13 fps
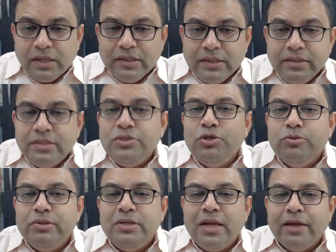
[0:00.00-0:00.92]
that this
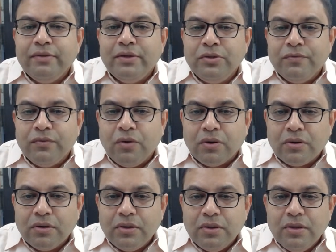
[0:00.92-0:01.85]
human life that you've got
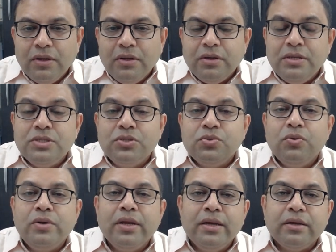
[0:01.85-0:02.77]
is
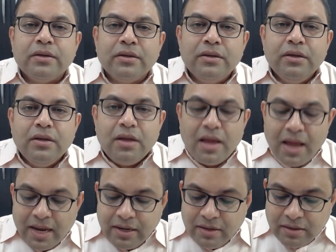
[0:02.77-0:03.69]
so rare,
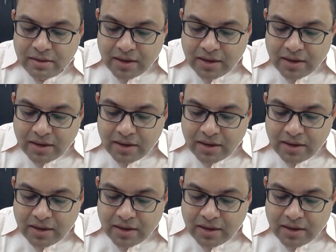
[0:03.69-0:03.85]
and